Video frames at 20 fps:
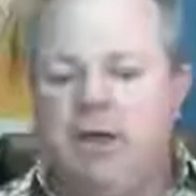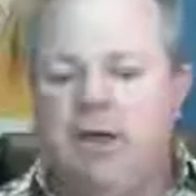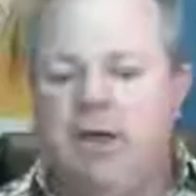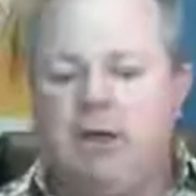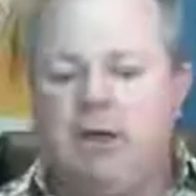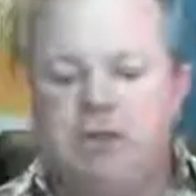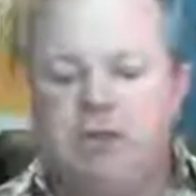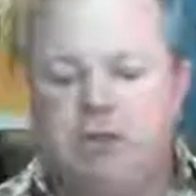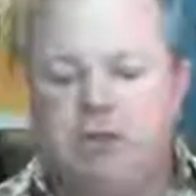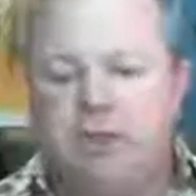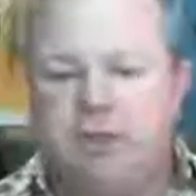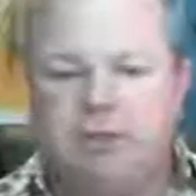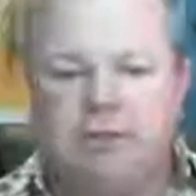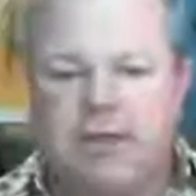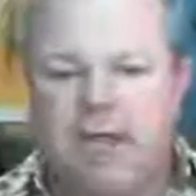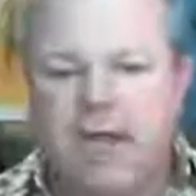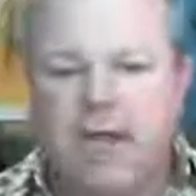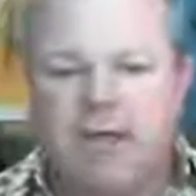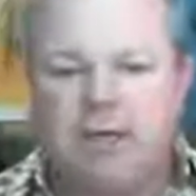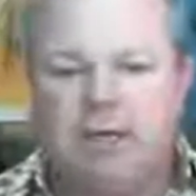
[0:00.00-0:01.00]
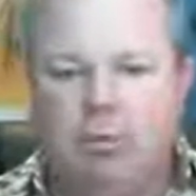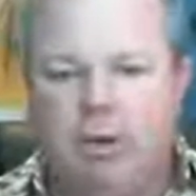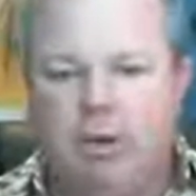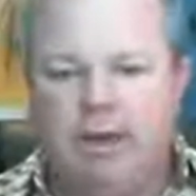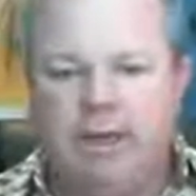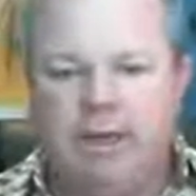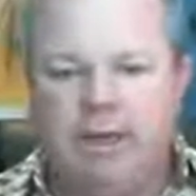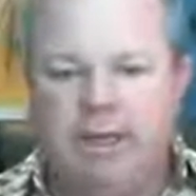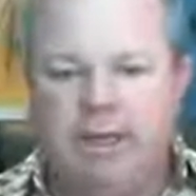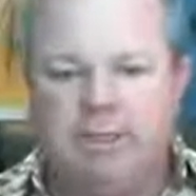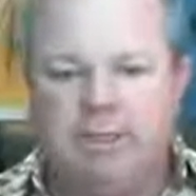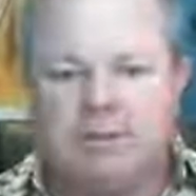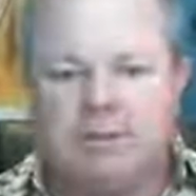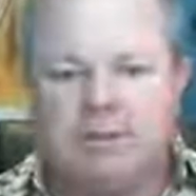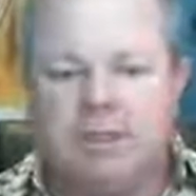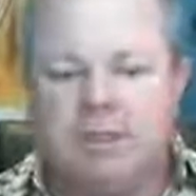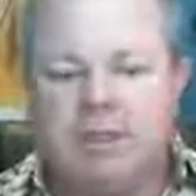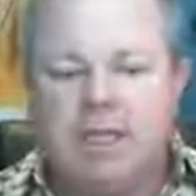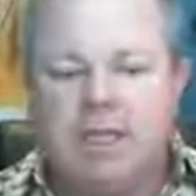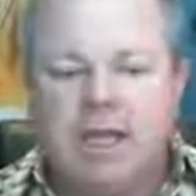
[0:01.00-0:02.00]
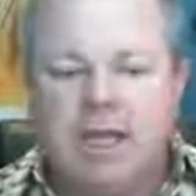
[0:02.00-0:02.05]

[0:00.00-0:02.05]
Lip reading: tells you exactly what it is.